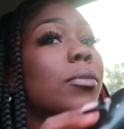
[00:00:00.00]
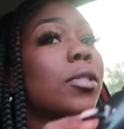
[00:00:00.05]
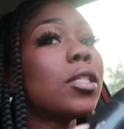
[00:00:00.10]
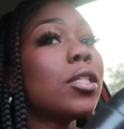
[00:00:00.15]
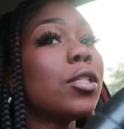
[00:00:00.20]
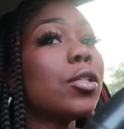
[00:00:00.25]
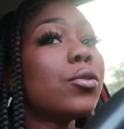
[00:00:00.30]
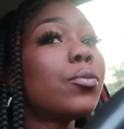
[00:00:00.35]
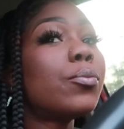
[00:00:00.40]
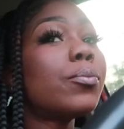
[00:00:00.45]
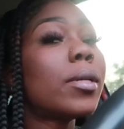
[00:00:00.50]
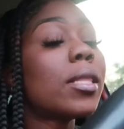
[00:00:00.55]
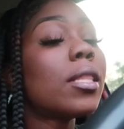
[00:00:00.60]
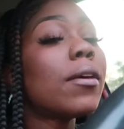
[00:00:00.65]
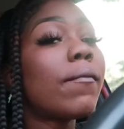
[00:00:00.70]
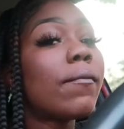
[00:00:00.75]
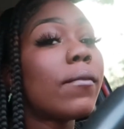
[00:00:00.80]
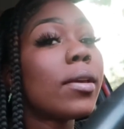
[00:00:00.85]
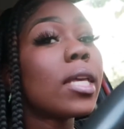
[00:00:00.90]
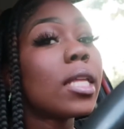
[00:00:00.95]
You
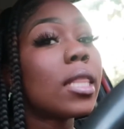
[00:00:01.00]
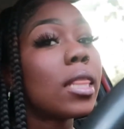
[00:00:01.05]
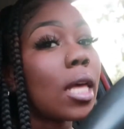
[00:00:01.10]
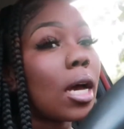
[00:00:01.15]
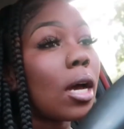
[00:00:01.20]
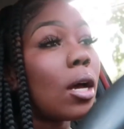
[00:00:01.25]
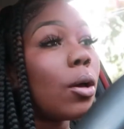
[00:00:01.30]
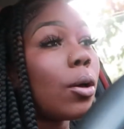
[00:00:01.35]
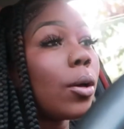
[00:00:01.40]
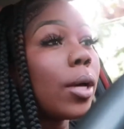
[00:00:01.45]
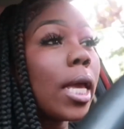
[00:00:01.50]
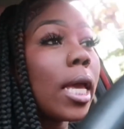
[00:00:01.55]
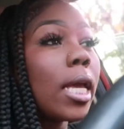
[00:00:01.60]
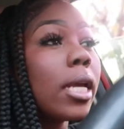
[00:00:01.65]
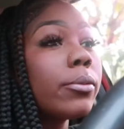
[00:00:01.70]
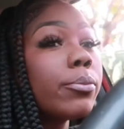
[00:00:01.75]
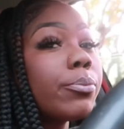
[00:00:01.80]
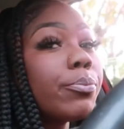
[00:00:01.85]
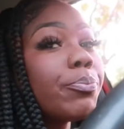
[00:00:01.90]
motherfucker thought, okay?